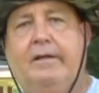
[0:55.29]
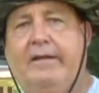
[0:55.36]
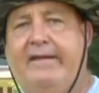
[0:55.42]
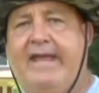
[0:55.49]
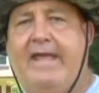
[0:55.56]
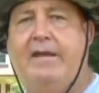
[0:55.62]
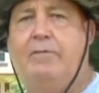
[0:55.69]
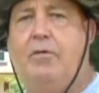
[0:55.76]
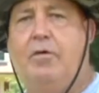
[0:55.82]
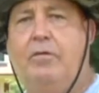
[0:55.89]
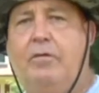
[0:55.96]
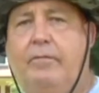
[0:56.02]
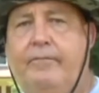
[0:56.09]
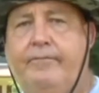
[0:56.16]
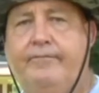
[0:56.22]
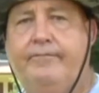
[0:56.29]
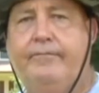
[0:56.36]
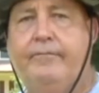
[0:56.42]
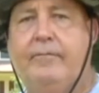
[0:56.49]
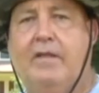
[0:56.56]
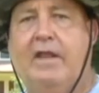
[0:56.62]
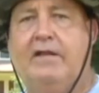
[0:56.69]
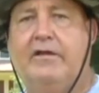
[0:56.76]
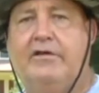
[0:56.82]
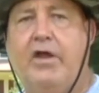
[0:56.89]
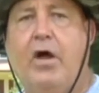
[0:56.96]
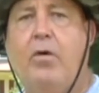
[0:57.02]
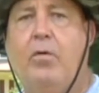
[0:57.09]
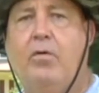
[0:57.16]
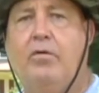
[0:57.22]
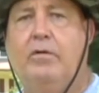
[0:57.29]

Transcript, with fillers: an animal, like a dog.